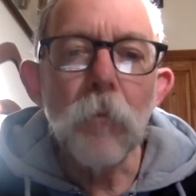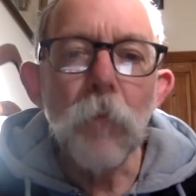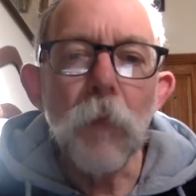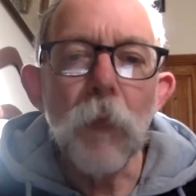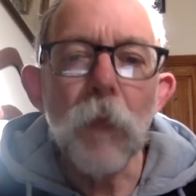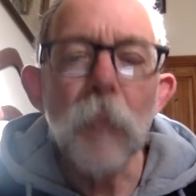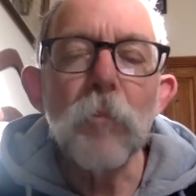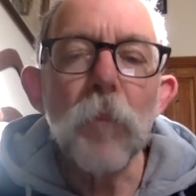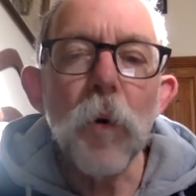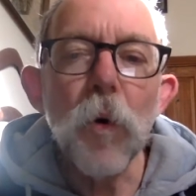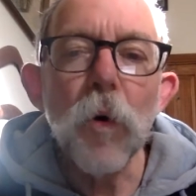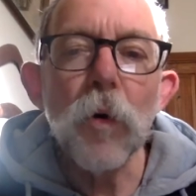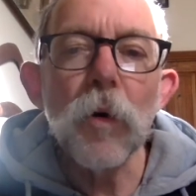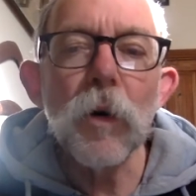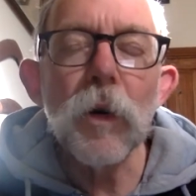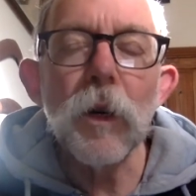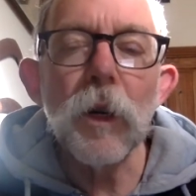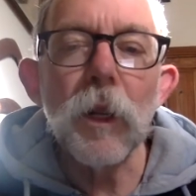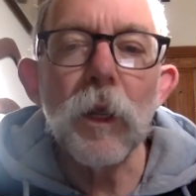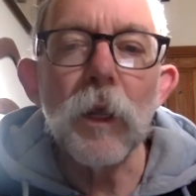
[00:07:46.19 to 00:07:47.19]

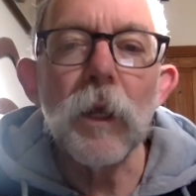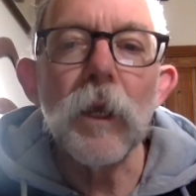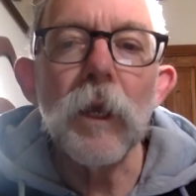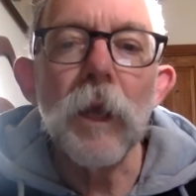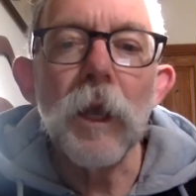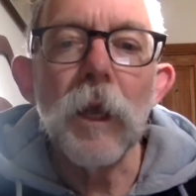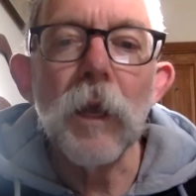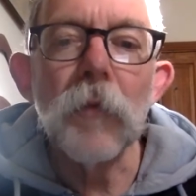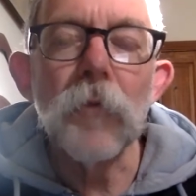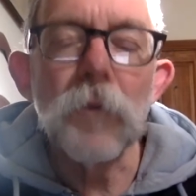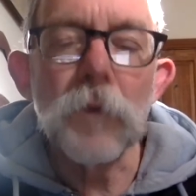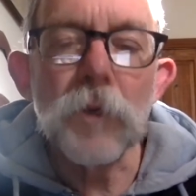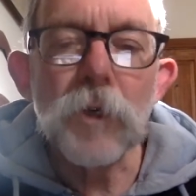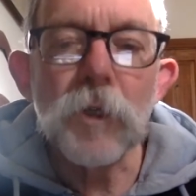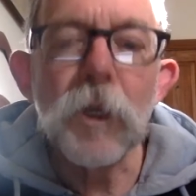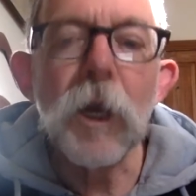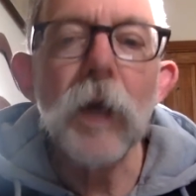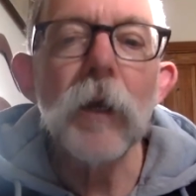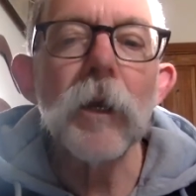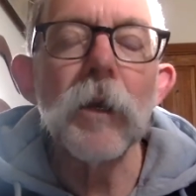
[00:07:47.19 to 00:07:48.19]
Importantly, if you're
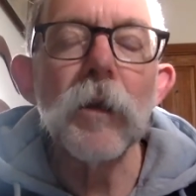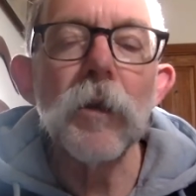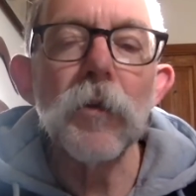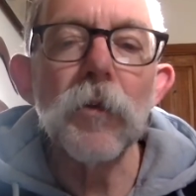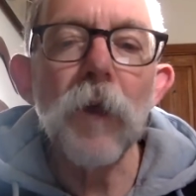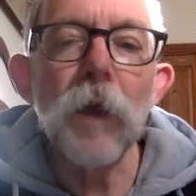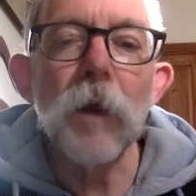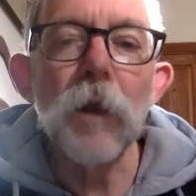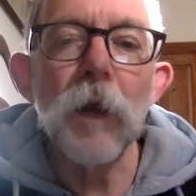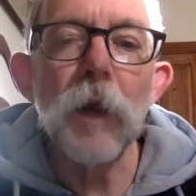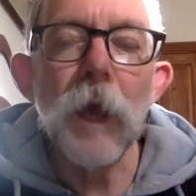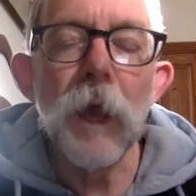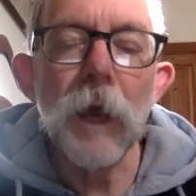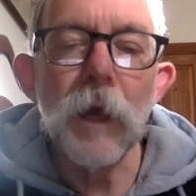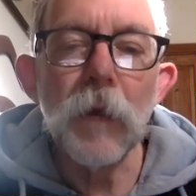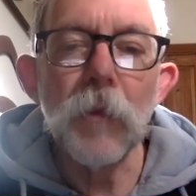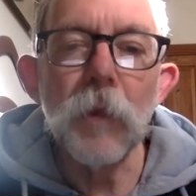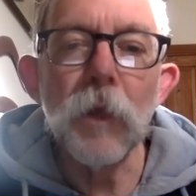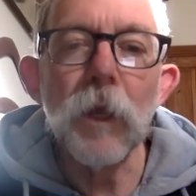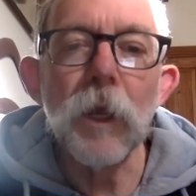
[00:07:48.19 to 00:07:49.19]
stuck and you don't know how to
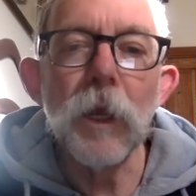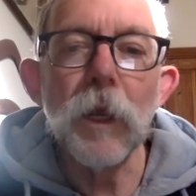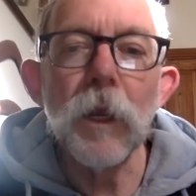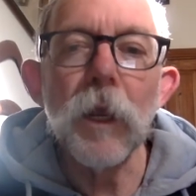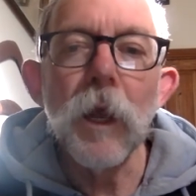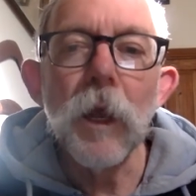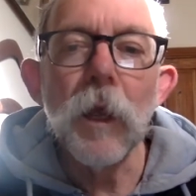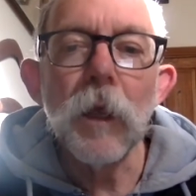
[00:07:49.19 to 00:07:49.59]
begin,